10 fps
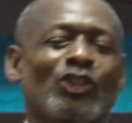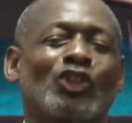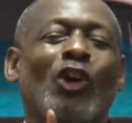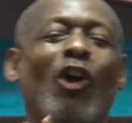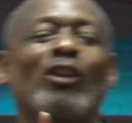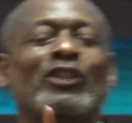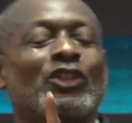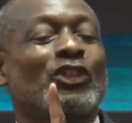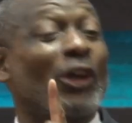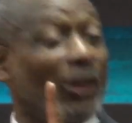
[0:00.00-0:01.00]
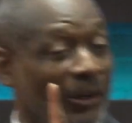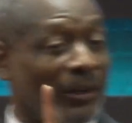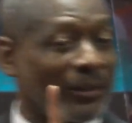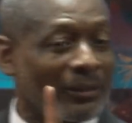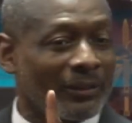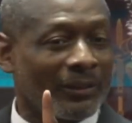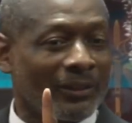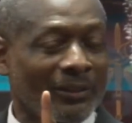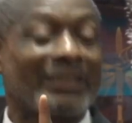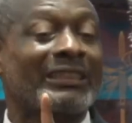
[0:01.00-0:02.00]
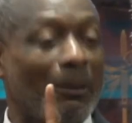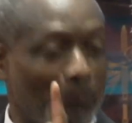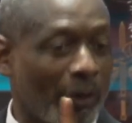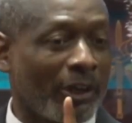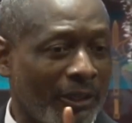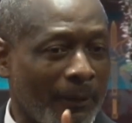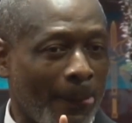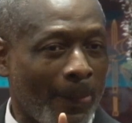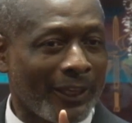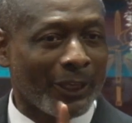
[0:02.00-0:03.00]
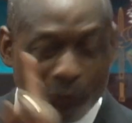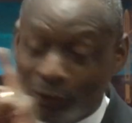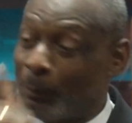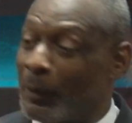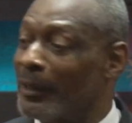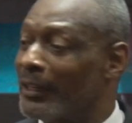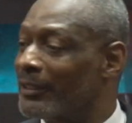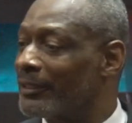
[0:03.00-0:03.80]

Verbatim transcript: Don't turn the temporary into the permanent.